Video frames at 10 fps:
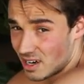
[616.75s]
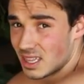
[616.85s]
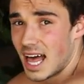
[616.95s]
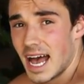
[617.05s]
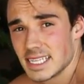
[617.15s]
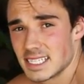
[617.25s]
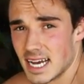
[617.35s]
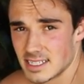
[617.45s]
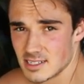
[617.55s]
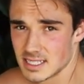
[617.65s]
our last
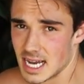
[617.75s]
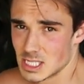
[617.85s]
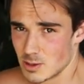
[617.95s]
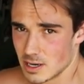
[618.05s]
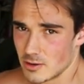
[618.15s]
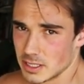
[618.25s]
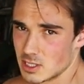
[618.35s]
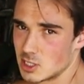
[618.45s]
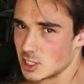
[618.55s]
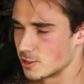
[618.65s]
exercise, we are going
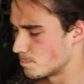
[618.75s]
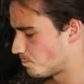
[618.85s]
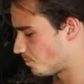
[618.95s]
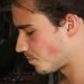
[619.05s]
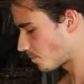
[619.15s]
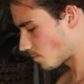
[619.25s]
to do